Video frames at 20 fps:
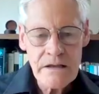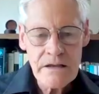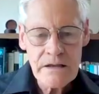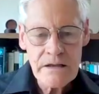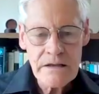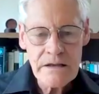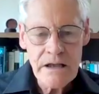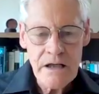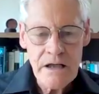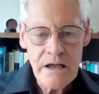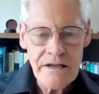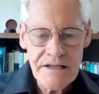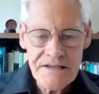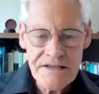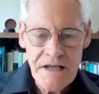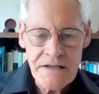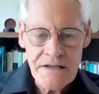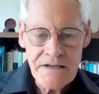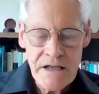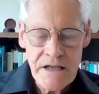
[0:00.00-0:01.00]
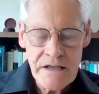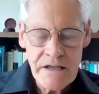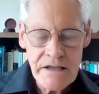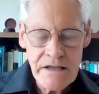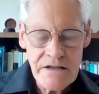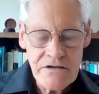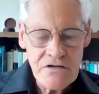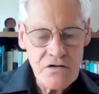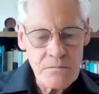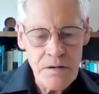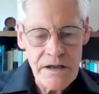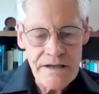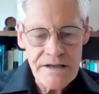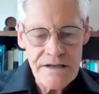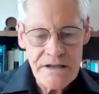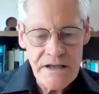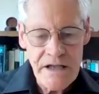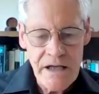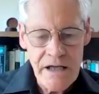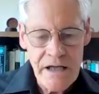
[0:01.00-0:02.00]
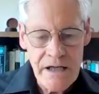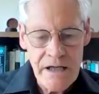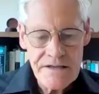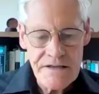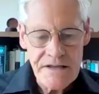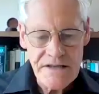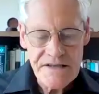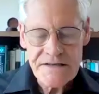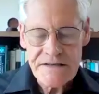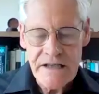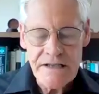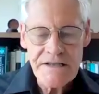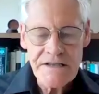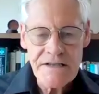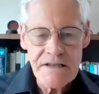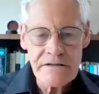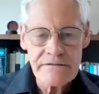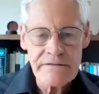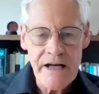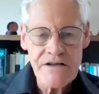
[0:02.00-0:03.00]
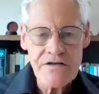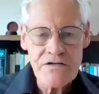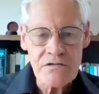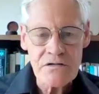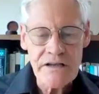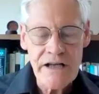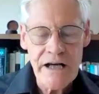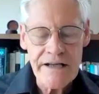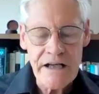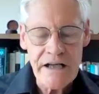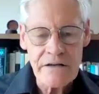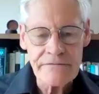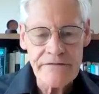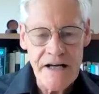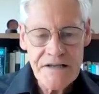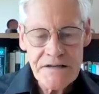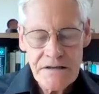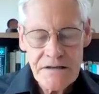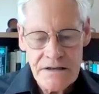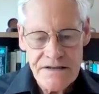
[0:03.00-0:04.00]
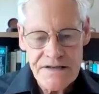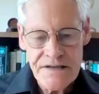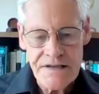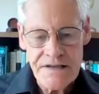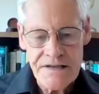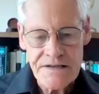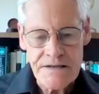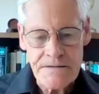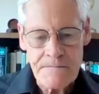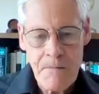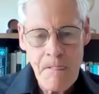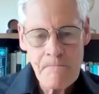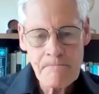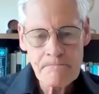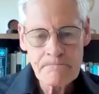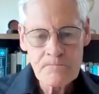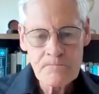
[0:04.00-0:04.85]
it's in your body as extensive as your cardiovascular system.